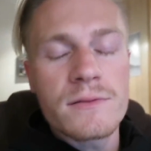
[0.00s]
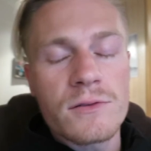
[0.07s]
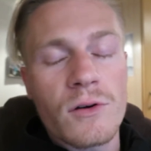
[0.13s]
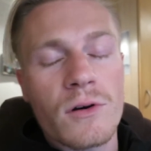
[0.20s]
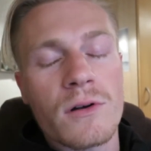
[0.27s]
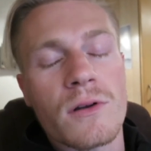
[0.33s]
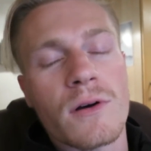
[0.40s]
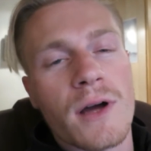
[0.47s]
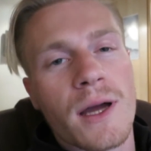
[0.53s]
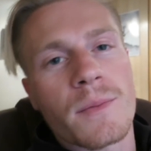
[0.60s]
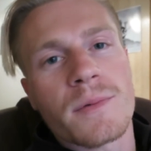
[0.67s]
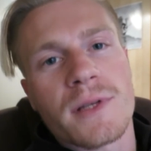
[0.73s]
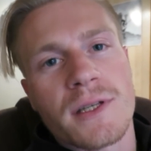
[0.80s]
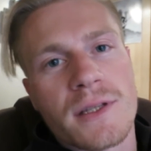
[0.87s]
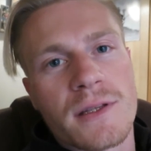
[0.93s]
Not a lot
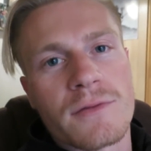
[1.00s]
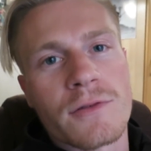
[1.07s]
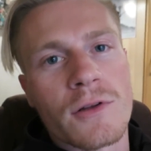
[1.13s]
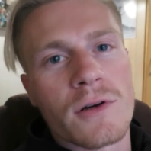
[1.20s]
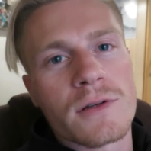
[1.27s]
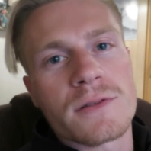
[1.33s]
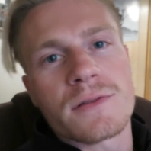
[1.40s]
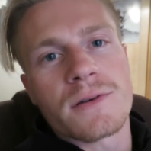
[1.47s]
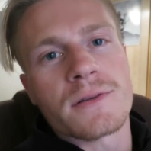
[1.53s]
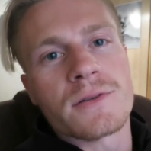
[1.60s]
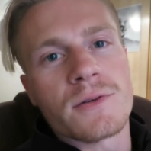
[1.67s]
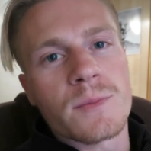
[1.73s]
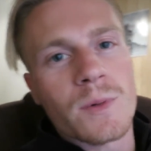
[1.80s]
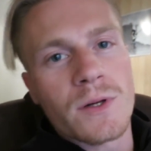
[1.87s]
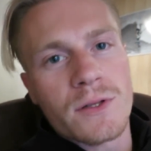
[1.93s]
happening in the vlog, so I
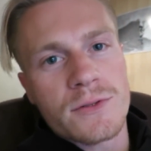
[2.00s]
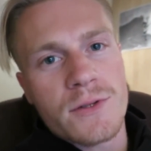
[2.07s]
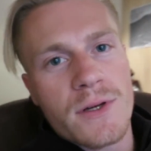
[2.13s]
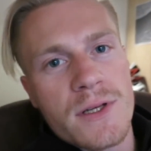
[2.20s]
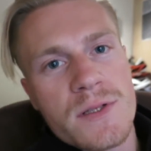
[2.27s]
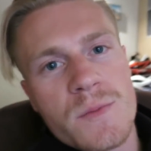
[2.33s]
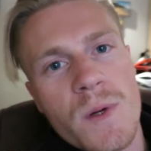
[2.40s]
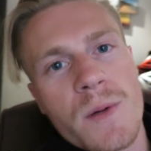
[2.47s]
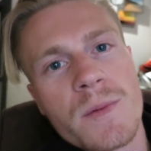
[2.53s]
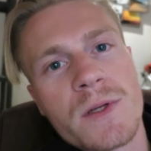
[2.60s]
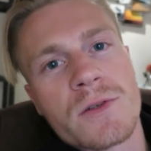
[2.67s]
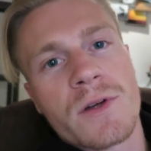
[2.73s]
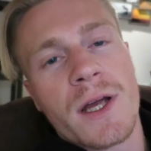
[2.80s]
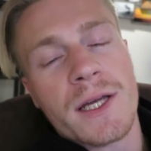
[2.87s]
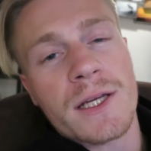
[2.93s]
do apologise, but I've
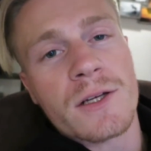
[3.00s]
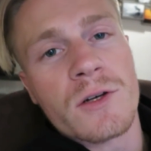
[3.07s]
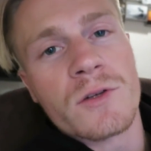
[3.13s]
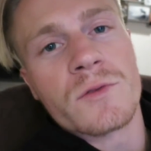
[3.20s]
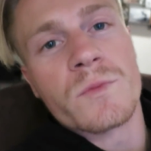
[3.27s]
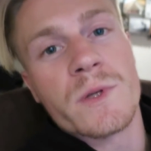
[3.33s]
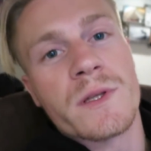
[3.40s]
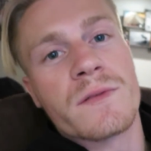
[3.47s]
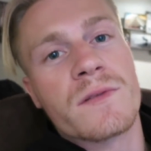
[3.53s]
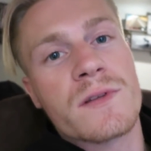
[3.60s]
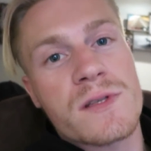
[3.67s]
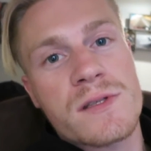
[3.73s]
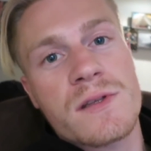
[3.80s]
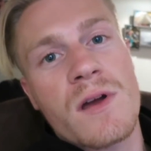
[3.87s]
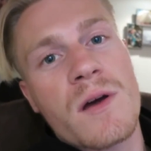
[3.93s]
been cracking on with
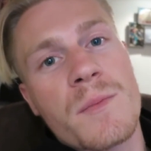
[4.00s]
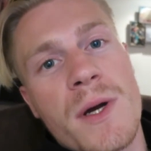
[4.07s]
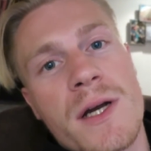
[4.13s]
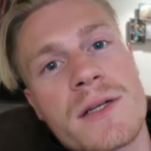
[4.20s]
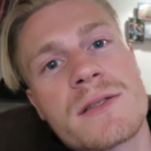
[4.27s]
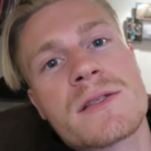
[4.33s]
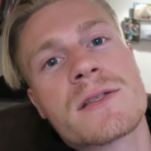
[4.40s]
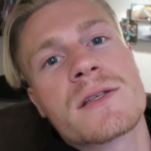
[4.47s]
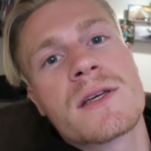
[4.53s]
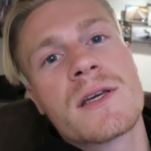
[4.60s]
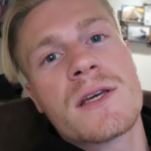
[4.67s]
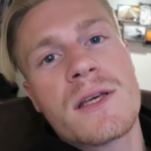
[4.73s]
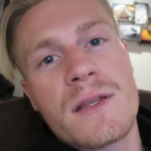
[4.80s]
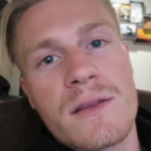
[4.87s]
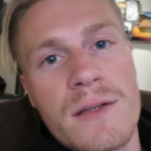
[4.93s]
the
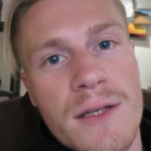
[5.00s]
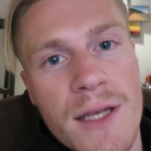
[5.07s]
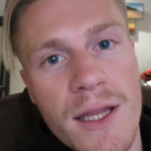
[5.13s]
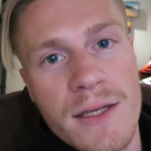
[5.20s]
Starbucks, the